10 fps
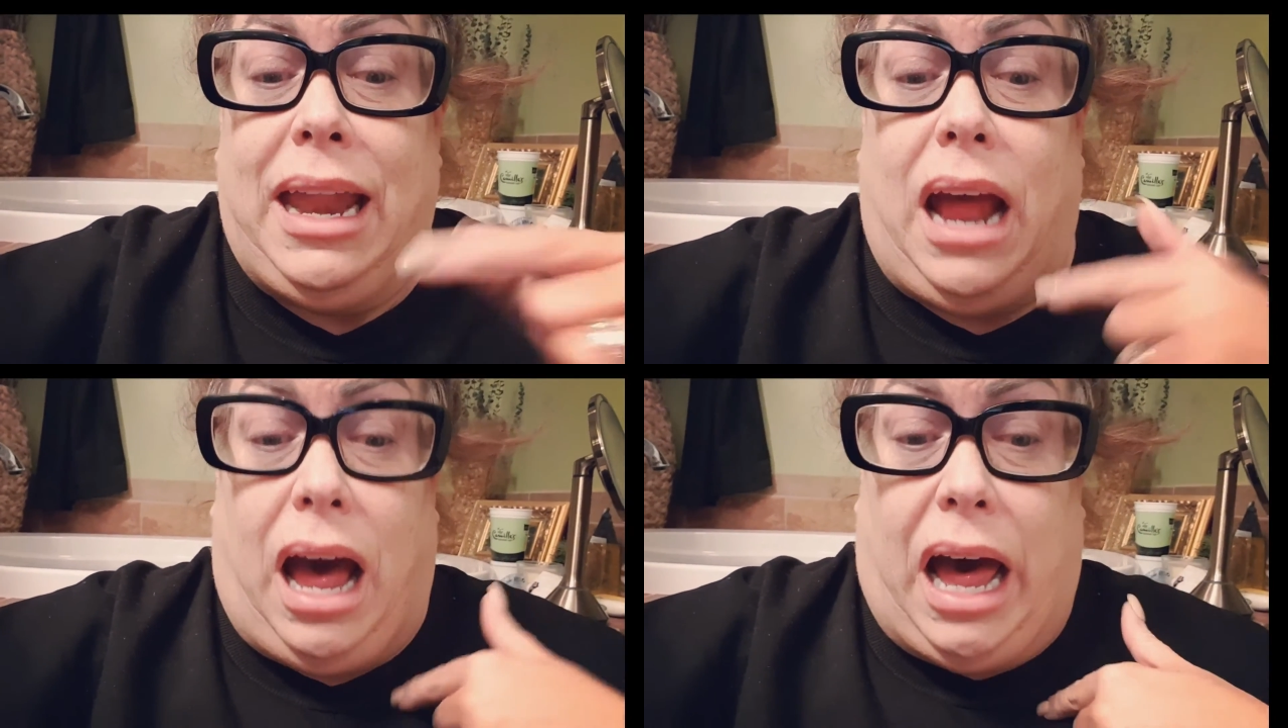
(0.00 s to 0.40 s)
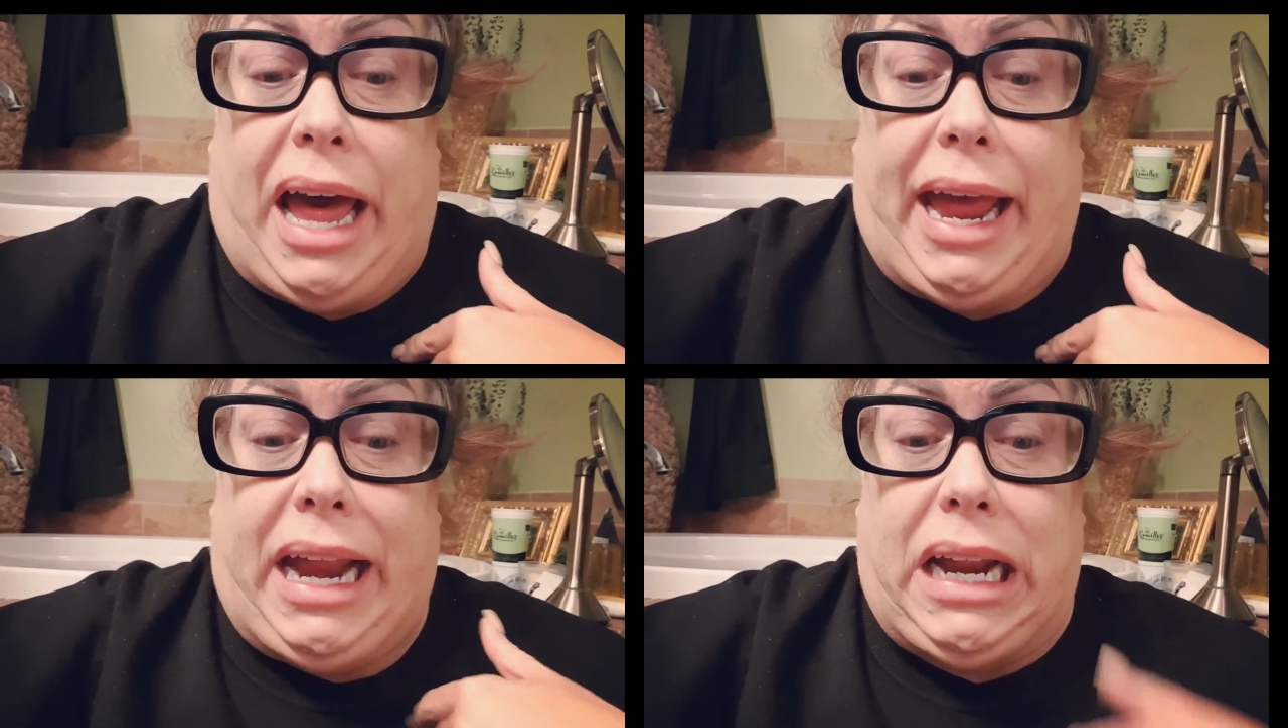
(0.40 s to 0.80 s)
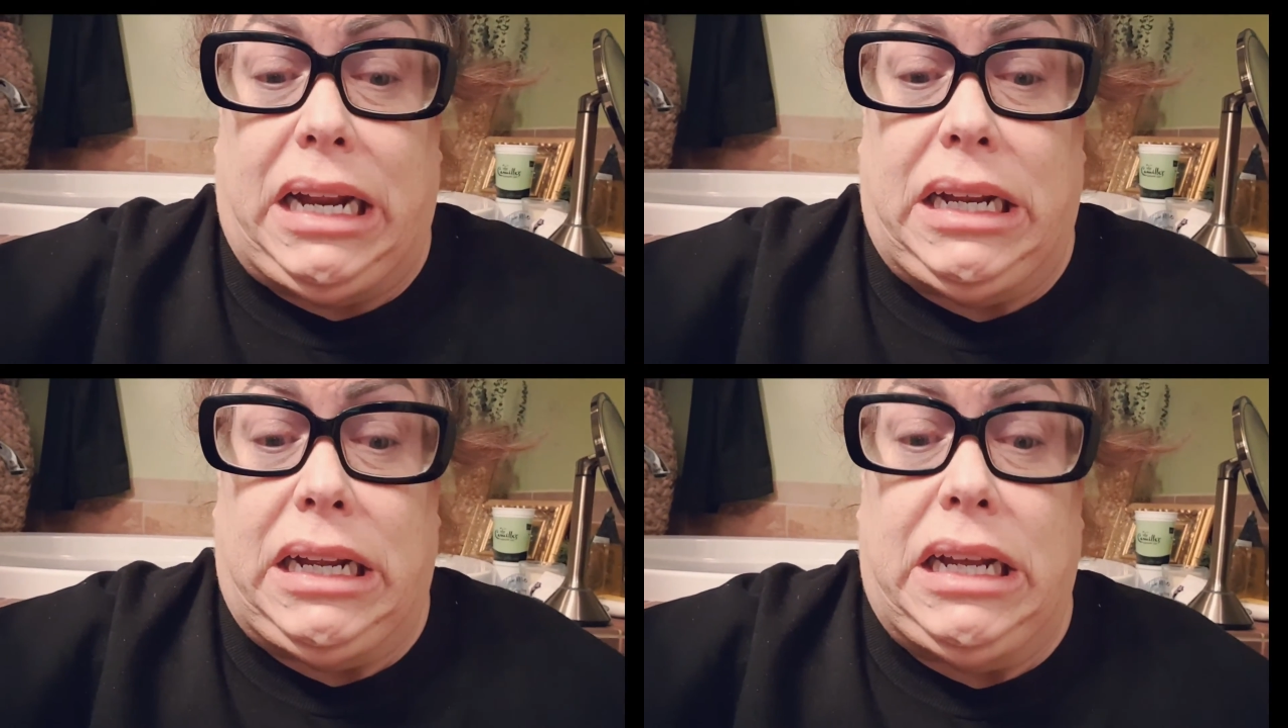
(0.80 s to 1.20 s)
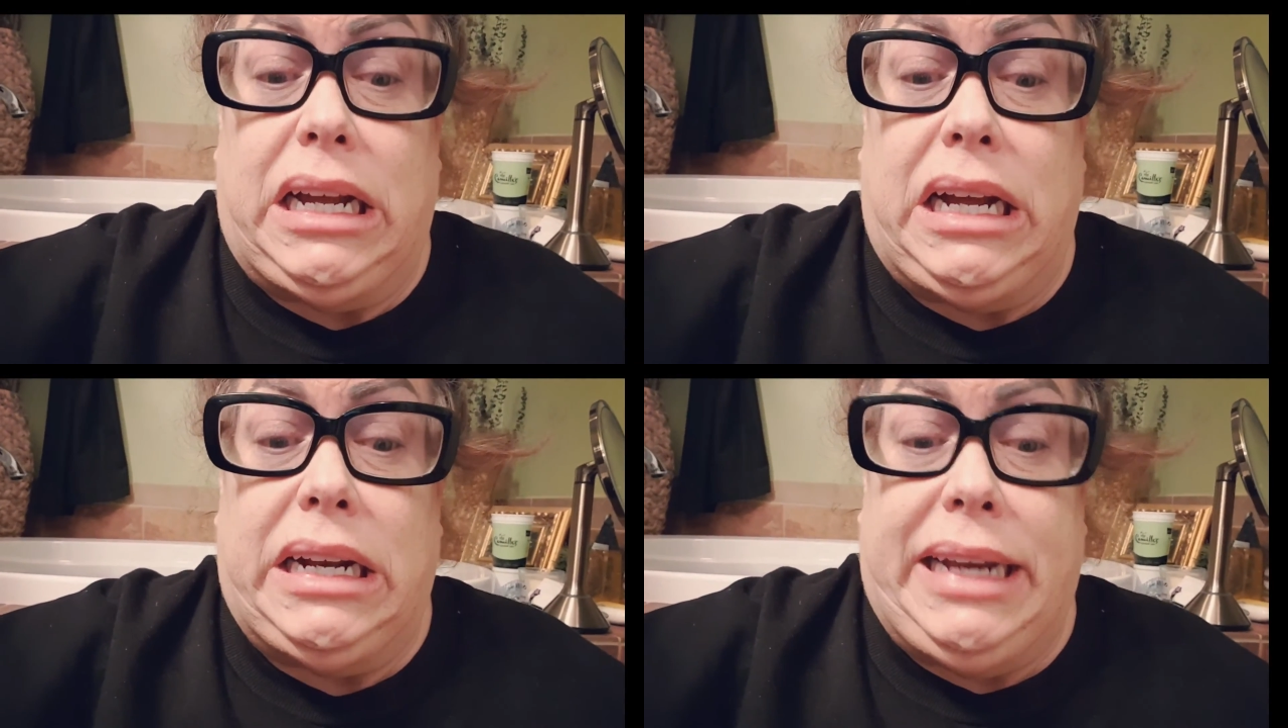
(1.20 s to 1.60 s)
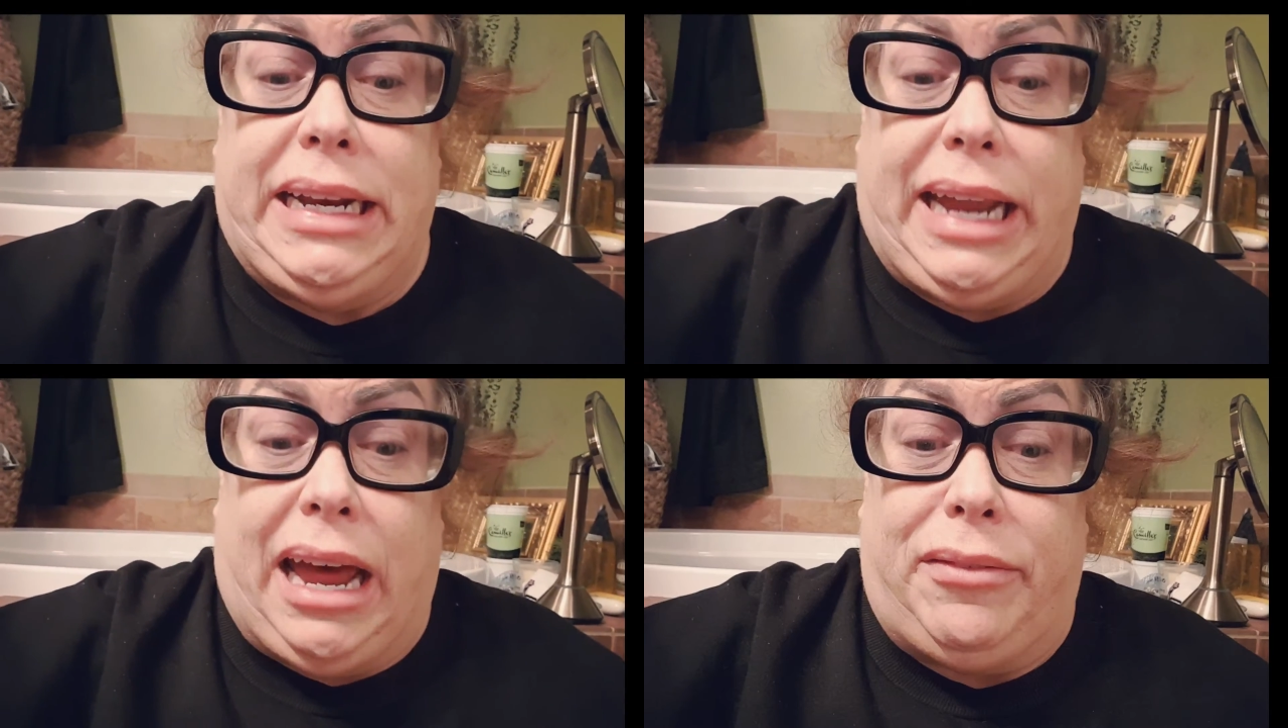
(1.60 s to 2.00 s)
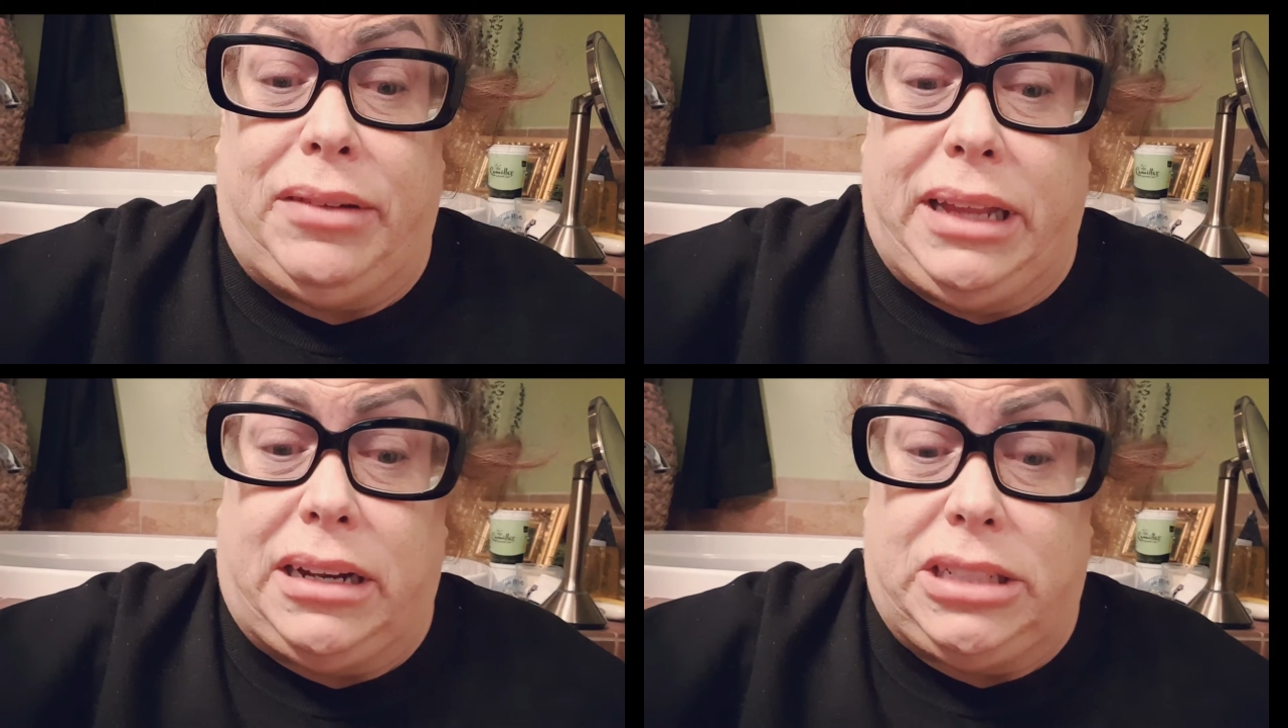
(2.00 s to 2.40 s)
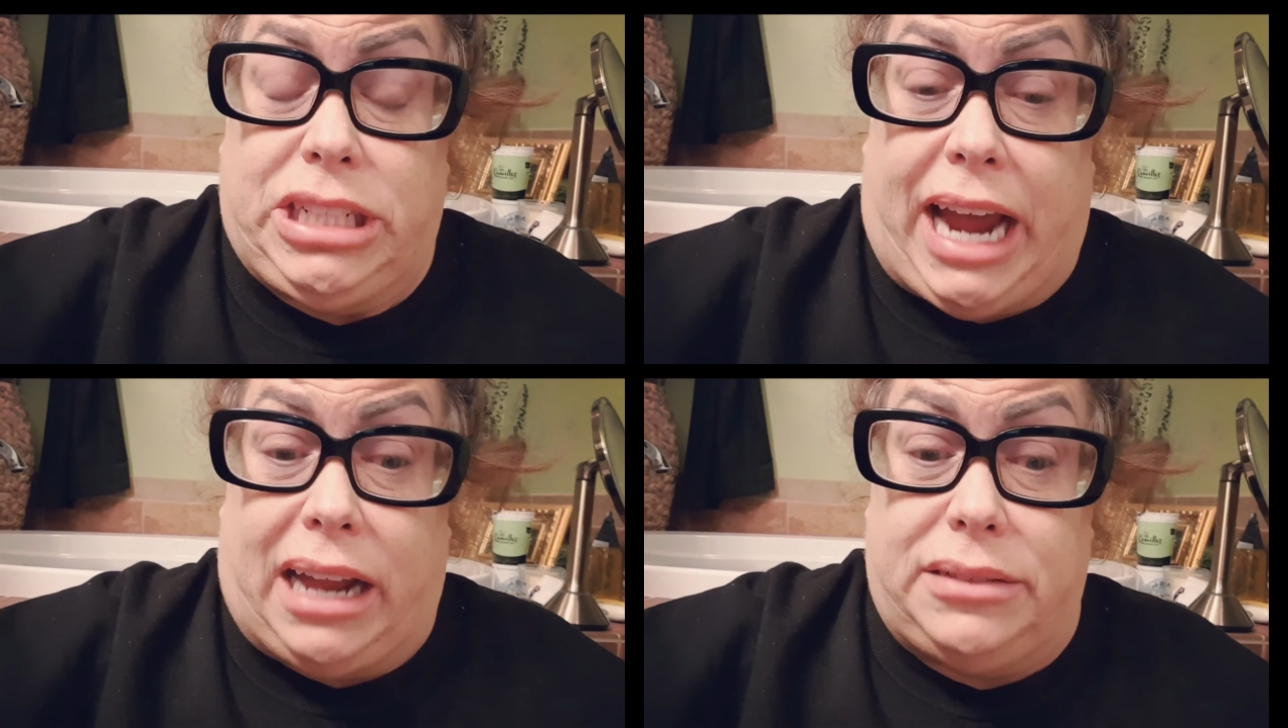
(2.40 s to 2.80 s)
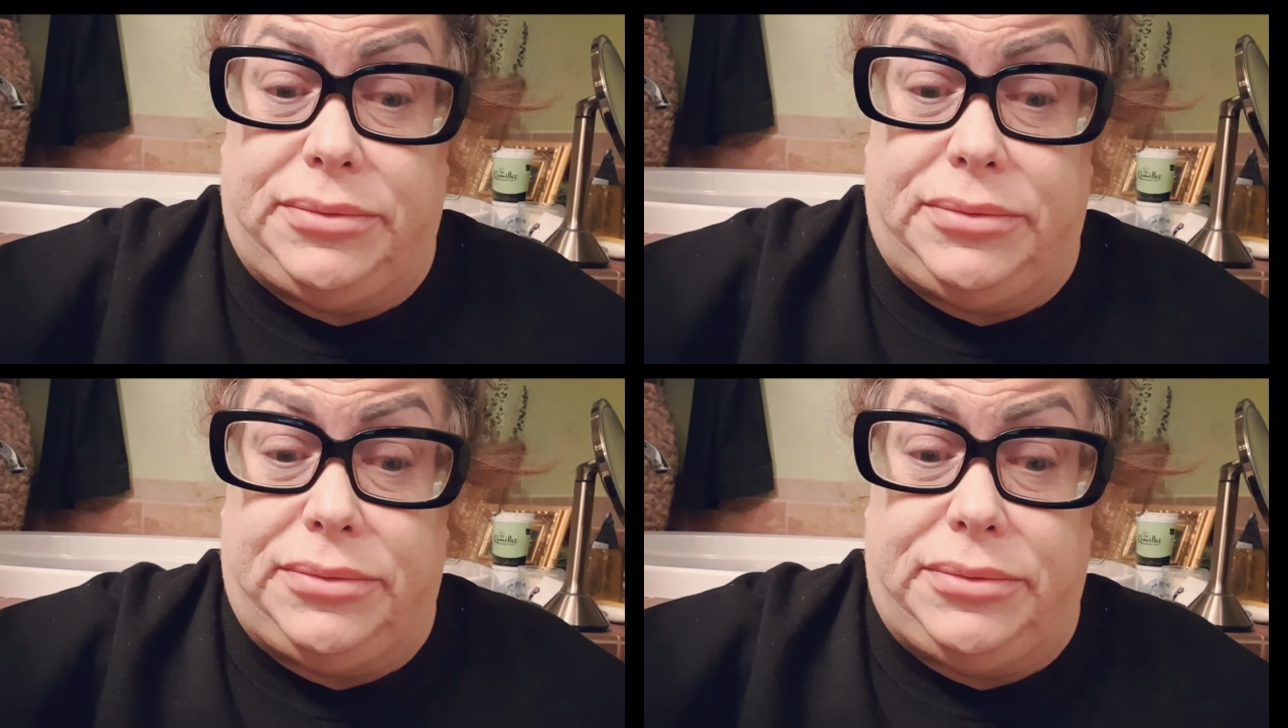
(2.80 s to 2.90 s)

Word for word: I need to have a little chat.